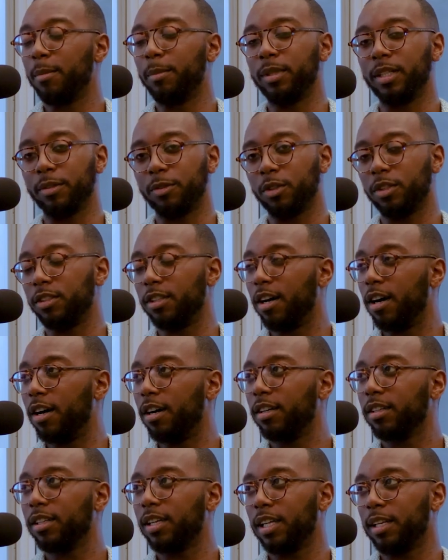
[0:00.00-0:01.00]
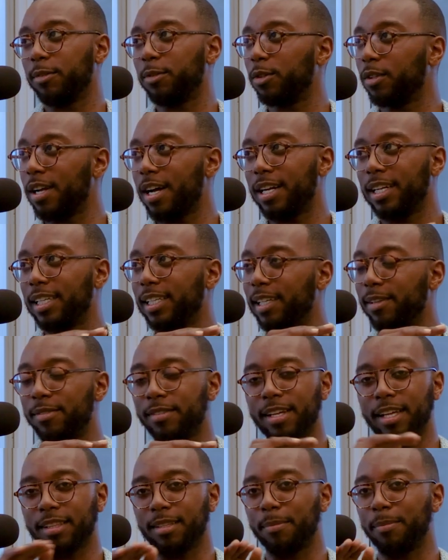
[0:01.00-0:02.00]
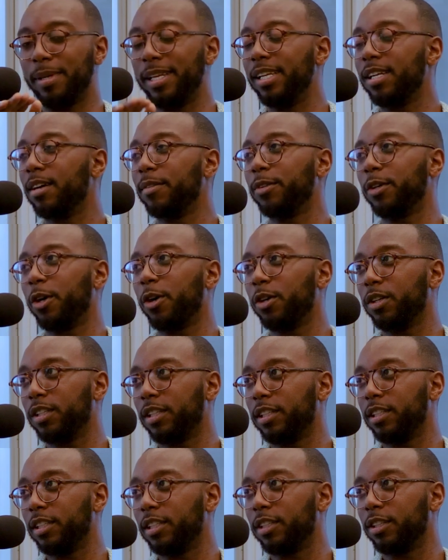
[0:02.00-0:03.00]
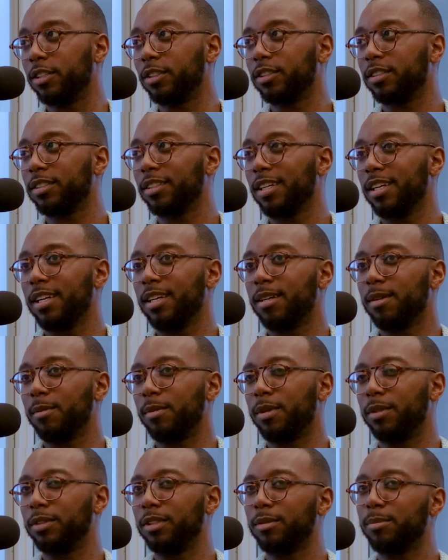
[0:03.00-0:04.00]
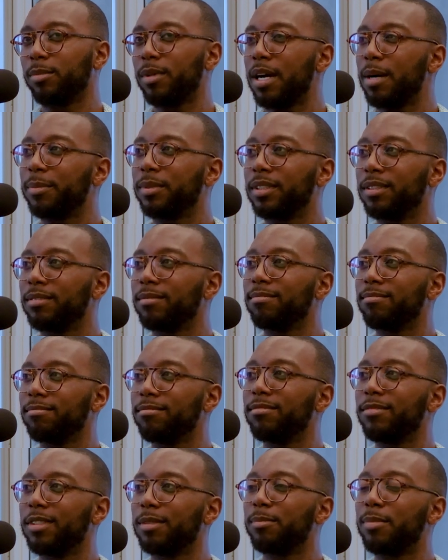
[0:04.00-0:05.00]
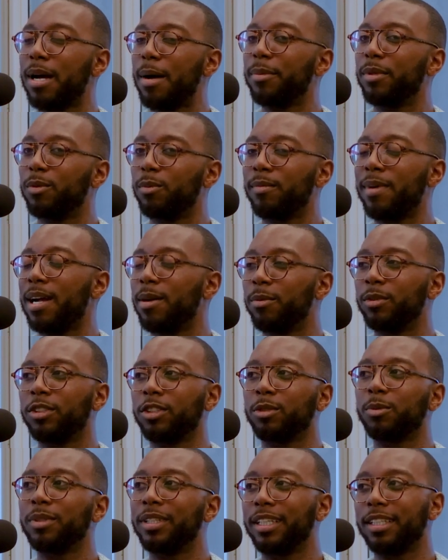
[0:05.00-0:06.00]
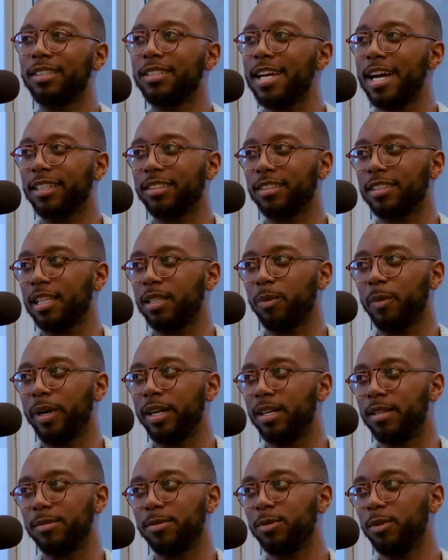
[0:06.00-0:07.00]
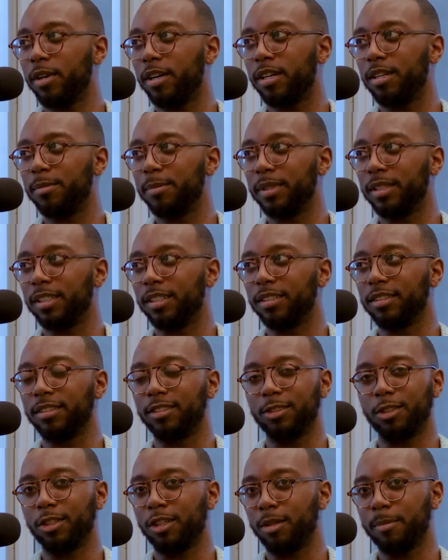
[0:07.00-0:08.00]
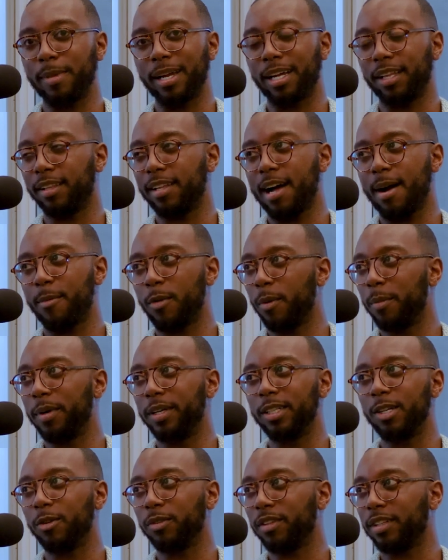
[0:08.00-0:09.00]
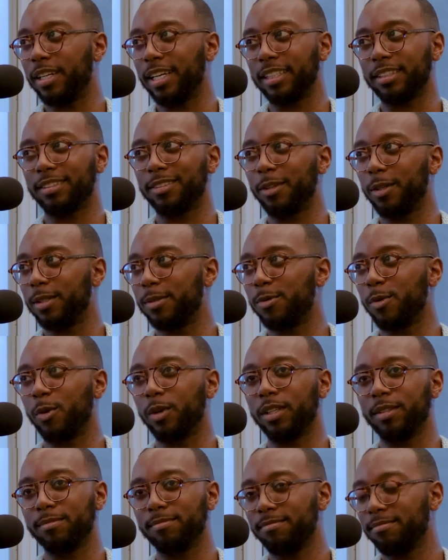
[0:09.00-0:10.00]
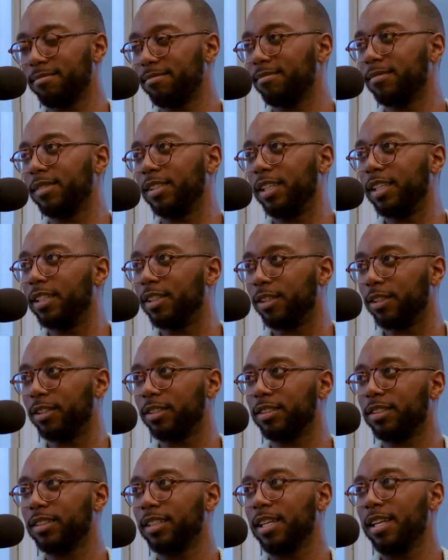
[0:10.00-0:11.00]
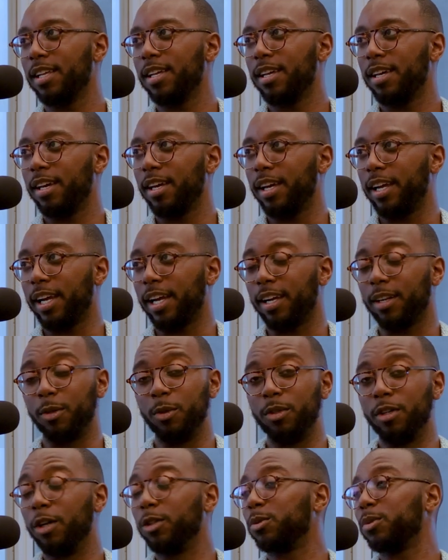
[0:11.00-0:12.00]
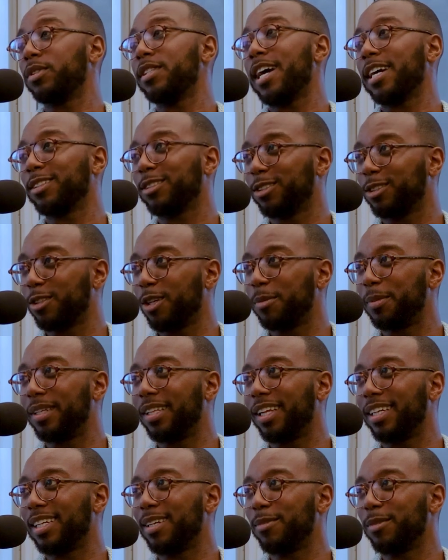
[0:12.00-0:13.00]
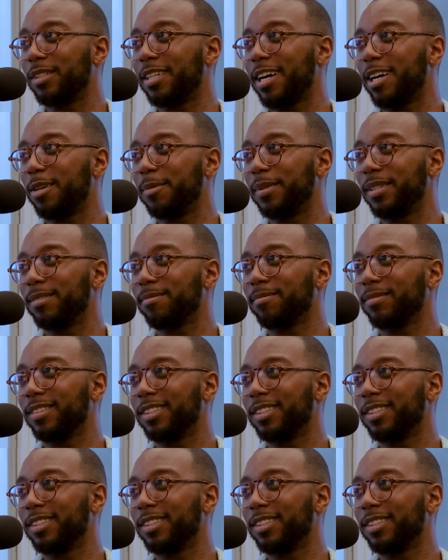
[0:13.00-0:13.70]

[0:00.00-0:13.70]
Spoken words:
But if you're young and if you're not even at the peak of your earning years, well, you probably might just want to get the taxes out the way up front, because you're going to make a lot more money over the next 30, 40 years. And who knows what taxes are going to be like in retirement.